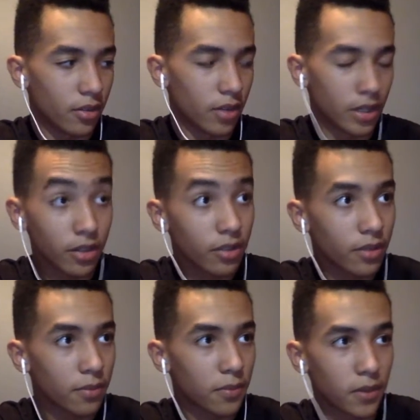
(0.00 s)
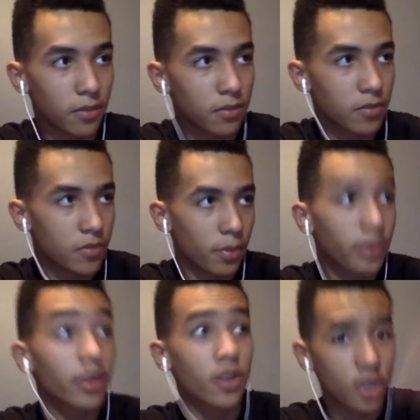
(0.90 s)
I
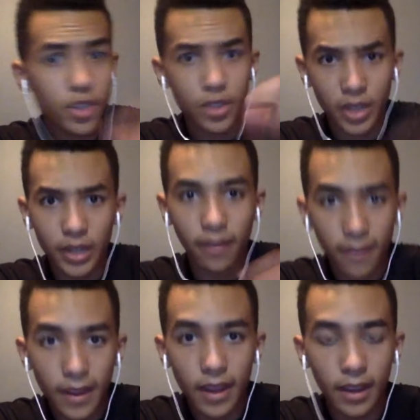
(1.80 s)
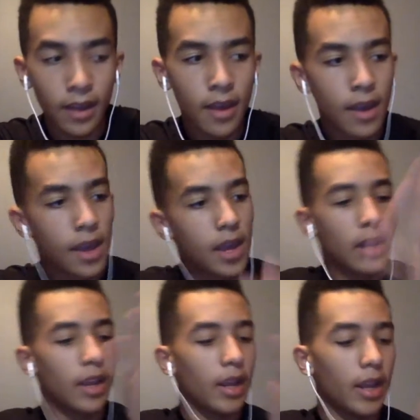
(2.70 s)
put the charger in the thing,
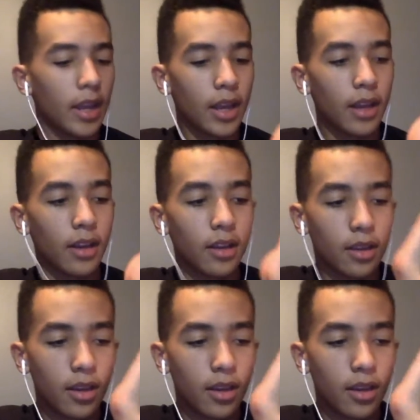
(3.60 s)
and